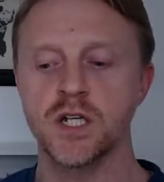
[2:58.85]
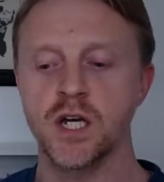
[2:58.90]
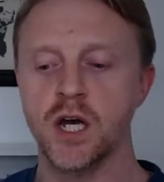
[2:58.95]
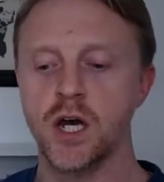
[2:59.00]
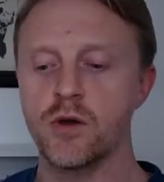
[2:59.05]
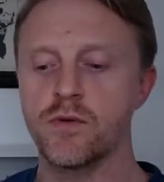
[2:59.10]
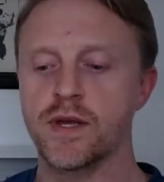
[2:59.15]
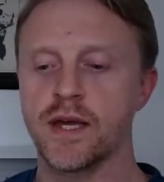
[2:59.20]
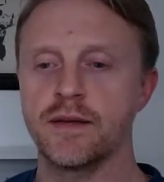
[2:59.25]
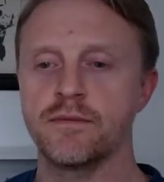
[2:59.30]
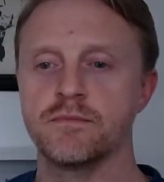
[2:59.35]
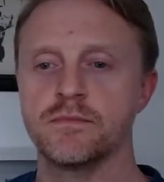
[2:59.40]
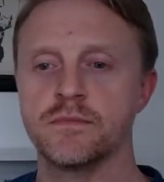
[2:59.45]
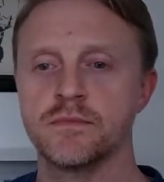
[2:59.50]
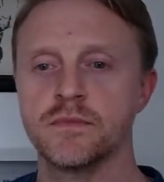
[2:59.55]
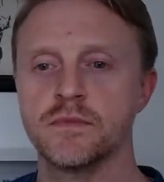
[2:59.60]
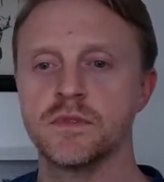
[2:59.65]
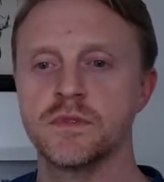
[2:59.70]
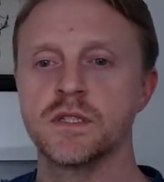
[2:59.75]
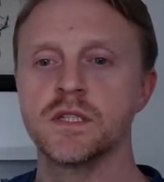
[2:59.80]
Okay,
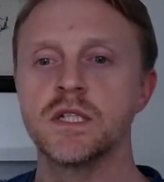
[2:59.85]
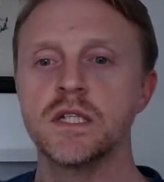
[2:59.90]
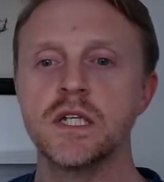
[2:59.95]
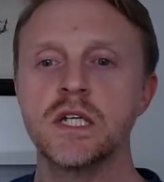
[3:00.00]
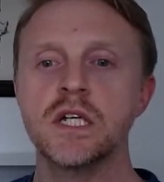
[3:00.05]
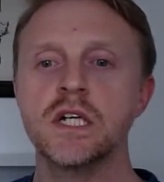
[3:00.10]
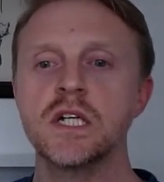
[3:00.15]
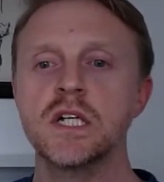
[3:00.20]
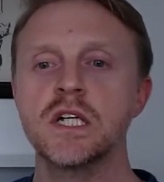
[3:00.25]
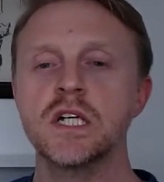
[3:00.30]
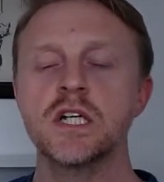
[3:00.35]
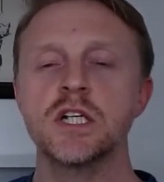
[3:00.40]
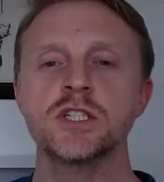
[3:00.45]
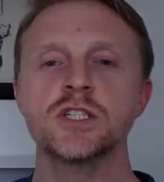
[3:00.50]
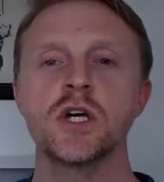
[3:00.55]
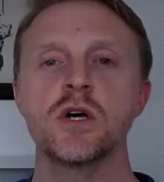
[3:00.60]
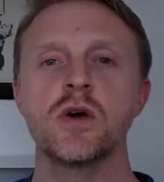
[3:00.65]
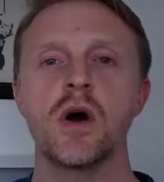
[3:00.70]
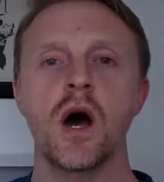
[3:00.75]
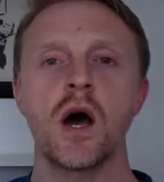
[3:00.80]

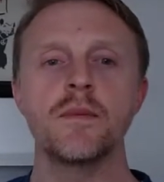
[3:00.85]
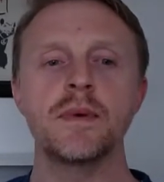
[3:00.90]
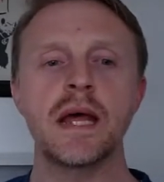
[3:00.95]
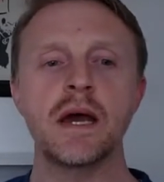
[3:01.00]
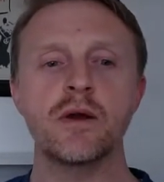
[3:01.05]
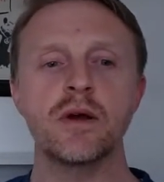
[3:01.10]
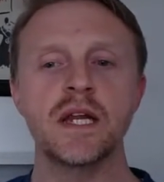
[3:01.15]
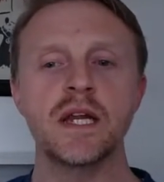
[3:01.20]
so I'm now going to